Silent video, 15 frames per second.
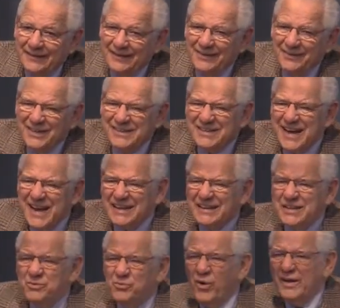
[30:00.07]
Now,
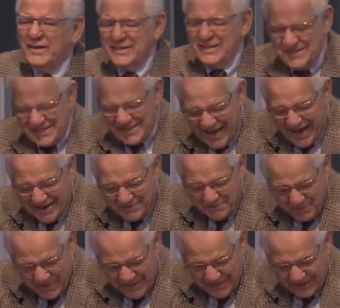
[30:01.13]
exactly what does that
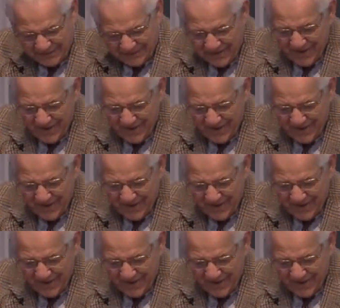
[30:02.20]
mean?